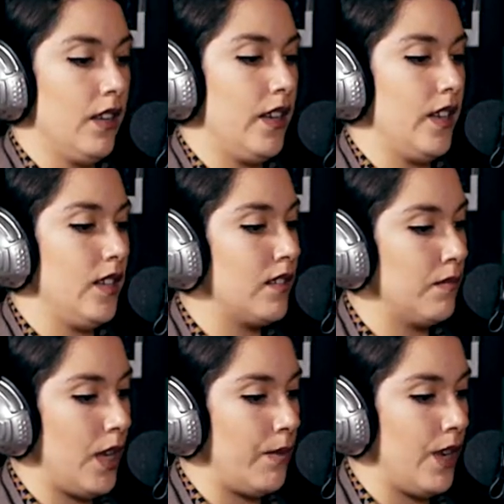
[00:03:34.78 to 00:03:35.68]
is
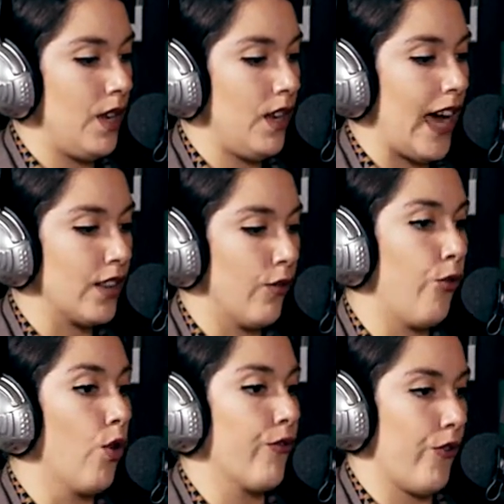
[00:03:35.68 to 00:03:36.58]
maybe at the
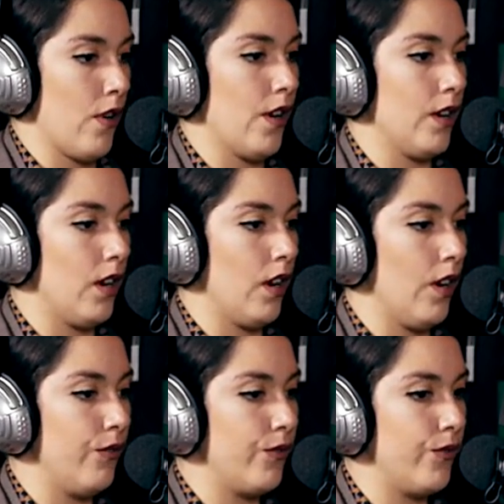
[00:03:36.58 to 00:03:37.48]
forefront
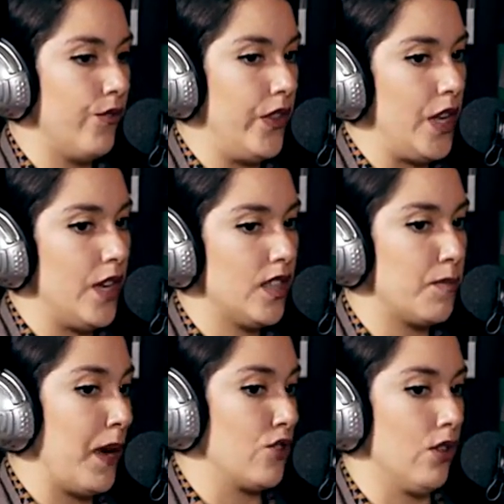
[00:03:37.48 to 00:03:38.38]
of the
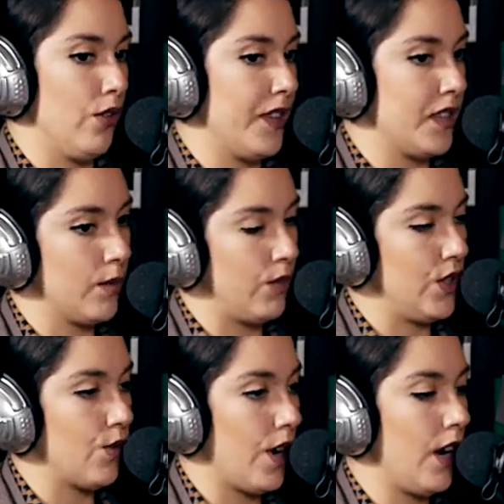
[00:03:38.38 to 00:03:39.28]
special that someone
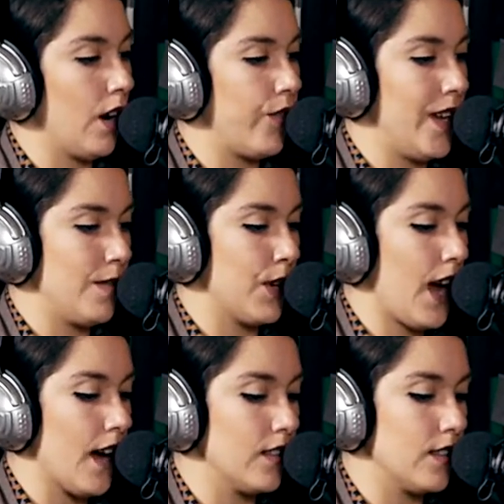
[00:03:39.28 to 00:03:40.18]
is running on Facebook
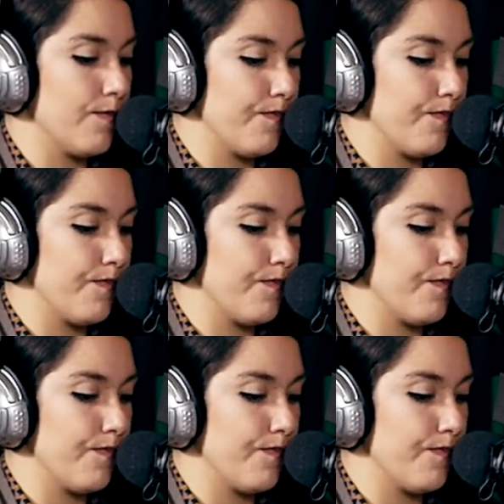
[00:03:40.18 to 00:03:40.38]
ads.